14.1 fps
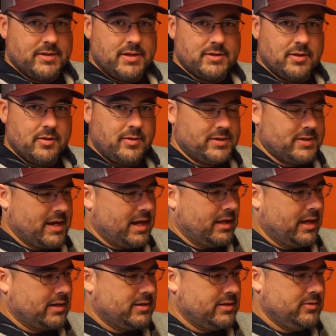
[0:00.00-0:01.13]
These are the ones that I
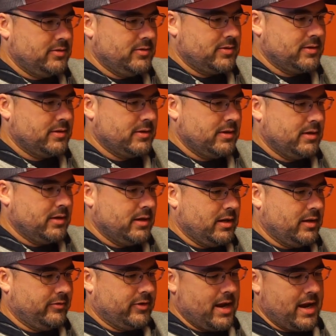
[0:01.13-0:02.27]
like to use
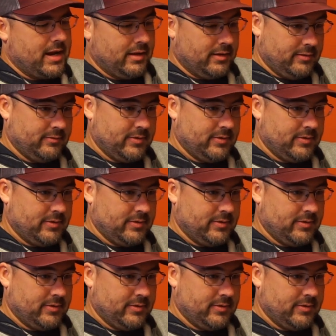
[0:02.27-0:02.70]
for hanging.